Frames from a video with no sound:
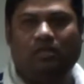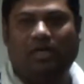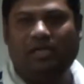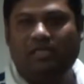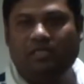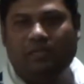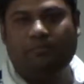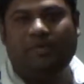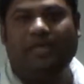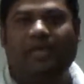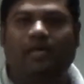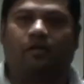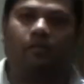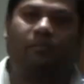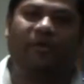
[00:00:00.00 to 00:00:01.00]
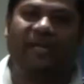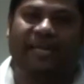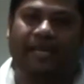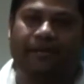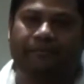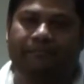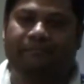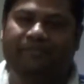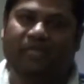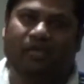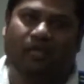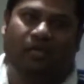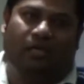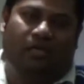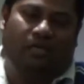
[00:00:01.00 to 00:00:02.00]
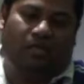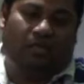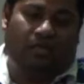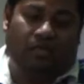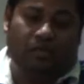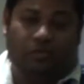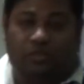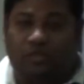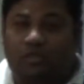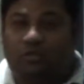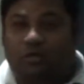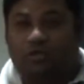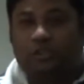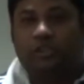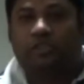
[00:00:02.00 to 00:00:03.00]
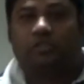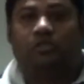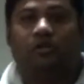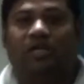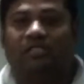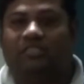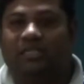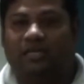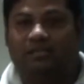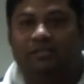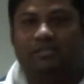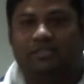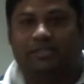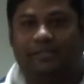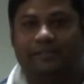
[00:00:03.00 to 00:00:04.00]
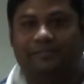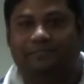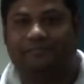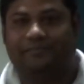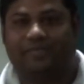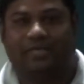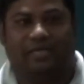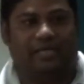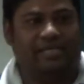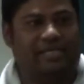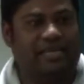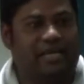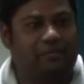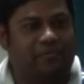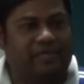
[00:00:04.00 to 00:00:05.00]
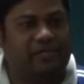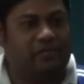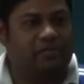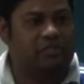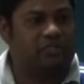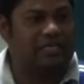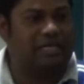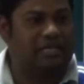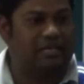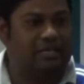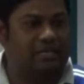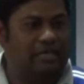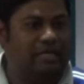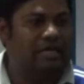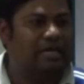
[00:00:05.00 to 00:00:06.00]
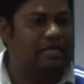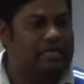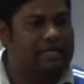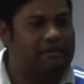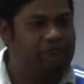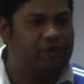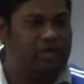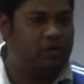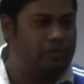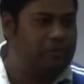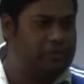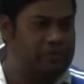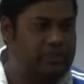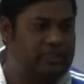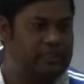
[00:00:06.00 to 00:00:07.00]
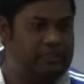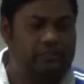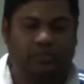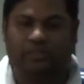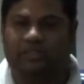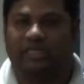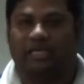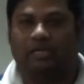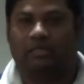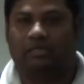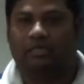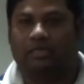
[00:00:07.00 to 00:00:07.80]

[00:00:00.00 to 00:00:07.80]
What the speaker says: I'll either make it or break it. So the coach took a chance, and he had pity on the child, and he gave one opportunity to the child.